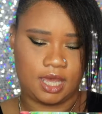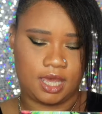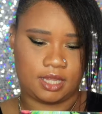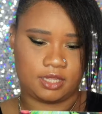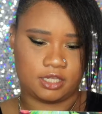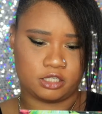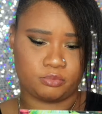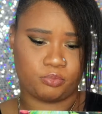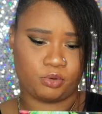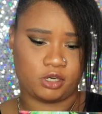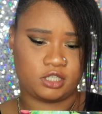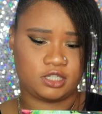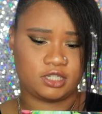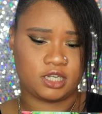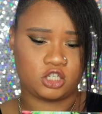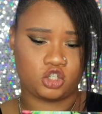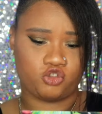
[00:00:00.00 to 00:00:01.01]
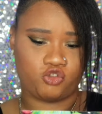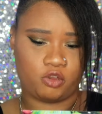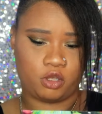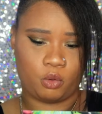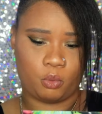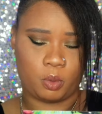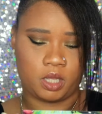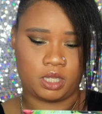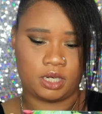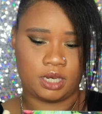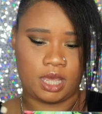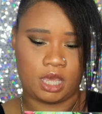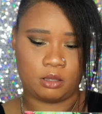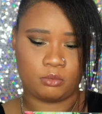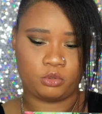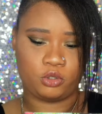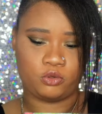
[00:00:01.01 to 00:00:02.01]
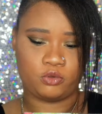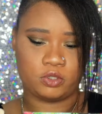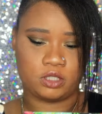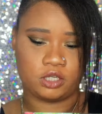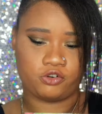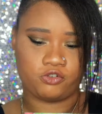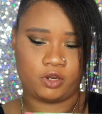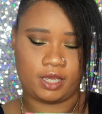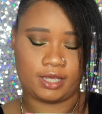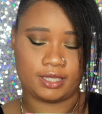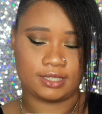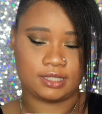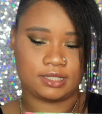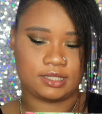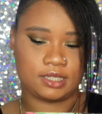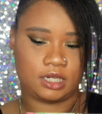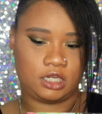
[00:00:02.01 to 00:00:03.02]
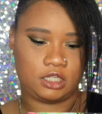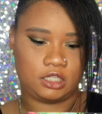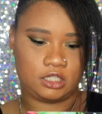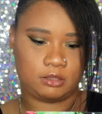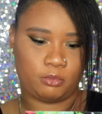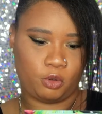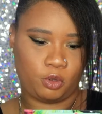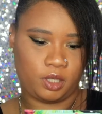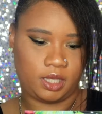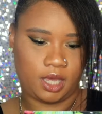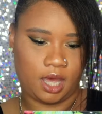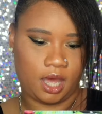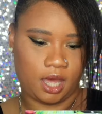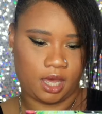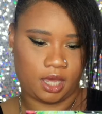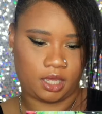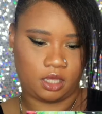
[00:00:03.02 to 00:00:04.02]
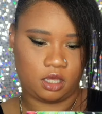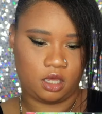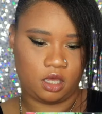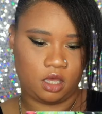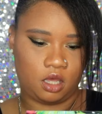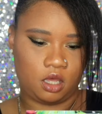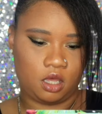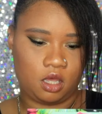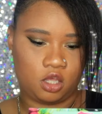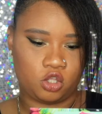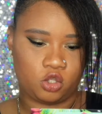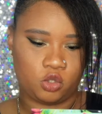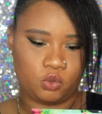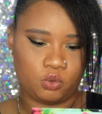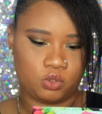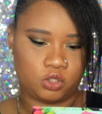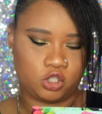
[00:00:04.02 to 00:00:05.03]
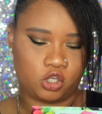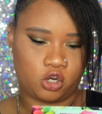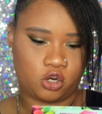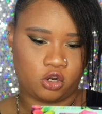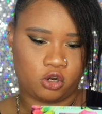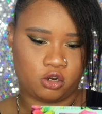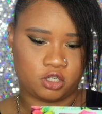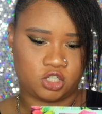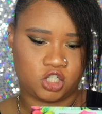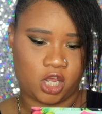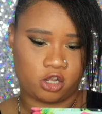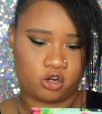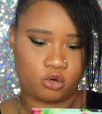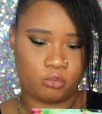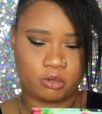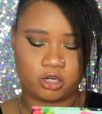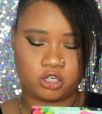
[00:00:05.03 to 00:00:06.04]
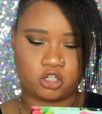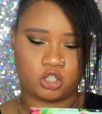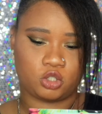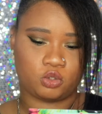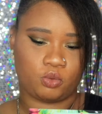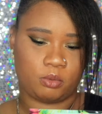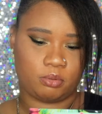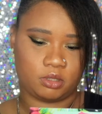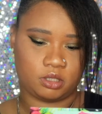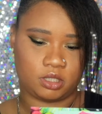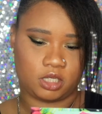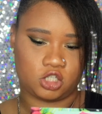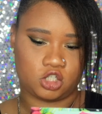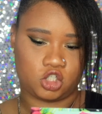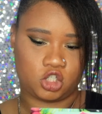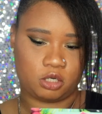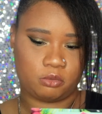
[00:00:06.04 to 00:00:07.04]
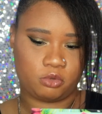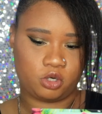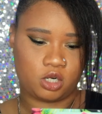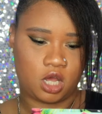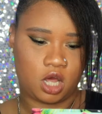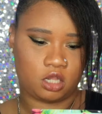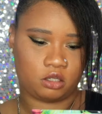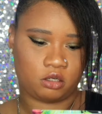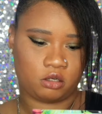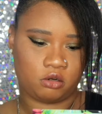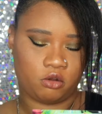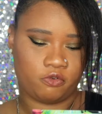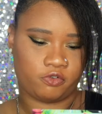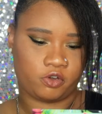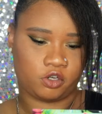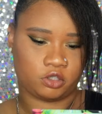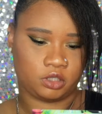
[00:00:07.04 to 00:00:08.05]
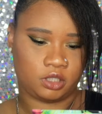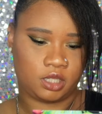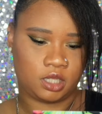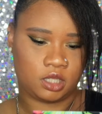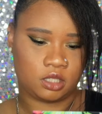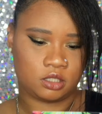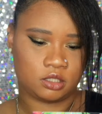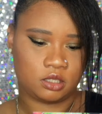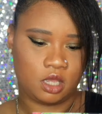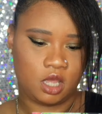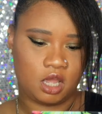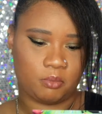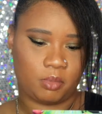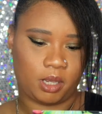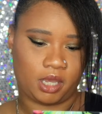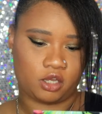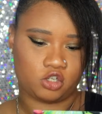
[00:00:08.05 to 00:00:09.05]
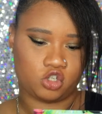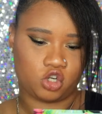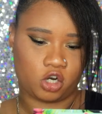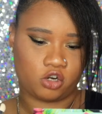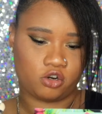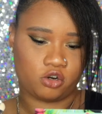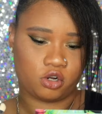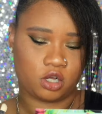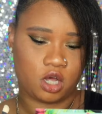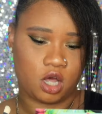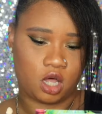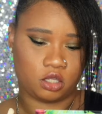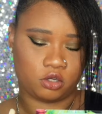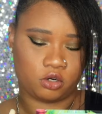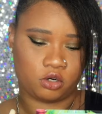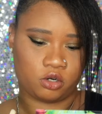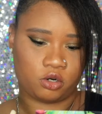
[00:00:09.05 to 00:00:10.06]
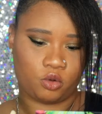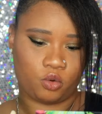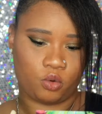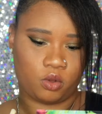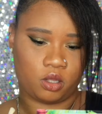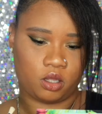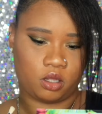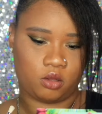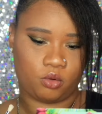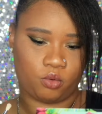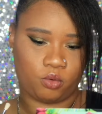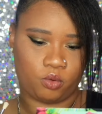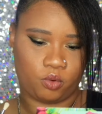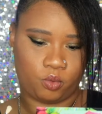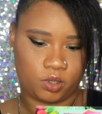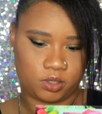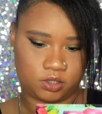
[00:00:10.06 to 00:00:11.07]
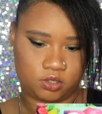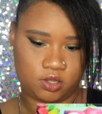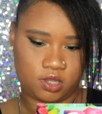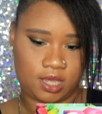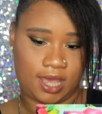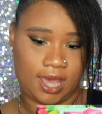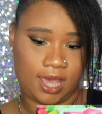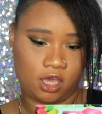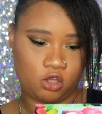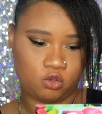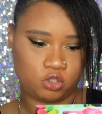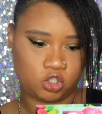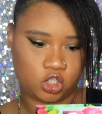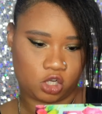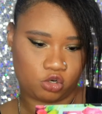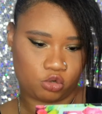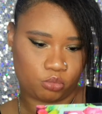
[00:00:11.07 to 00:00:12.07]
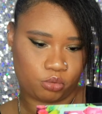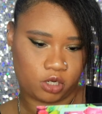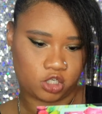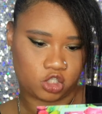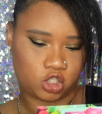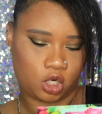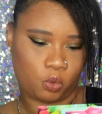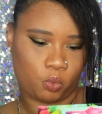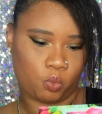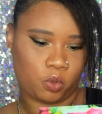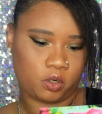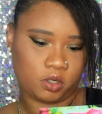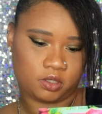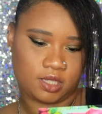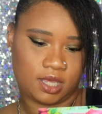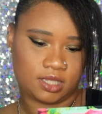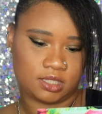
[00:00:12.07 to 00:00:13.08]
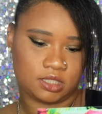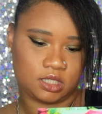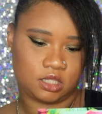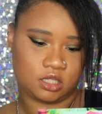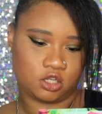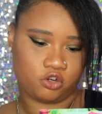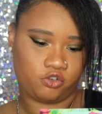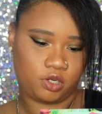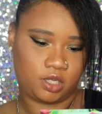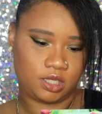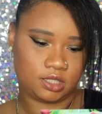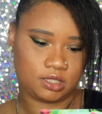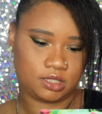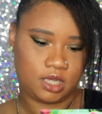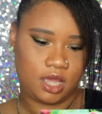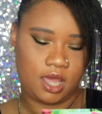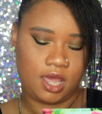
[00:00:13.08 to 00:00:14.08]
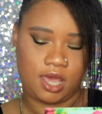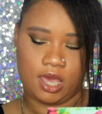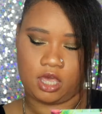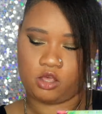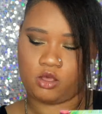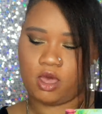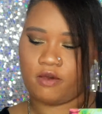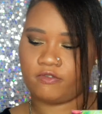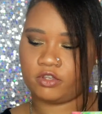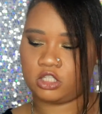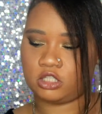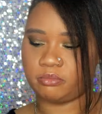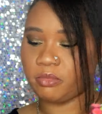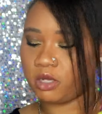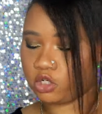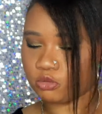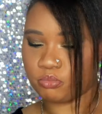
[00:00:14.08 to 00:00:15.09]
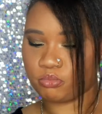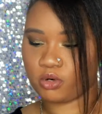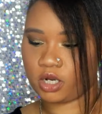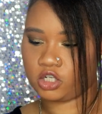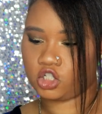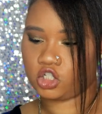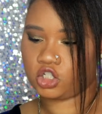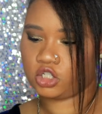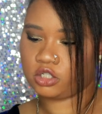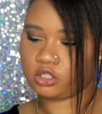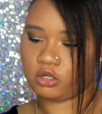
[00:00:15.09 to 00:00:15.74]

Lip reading: and this brush set trio will enable you to create a stunning smoky eye. Use your shadow brush to sweep a light shimmer color over your lids, pack a darker color onto the angled shadow brush and work into the crease, and you have a smudge brush.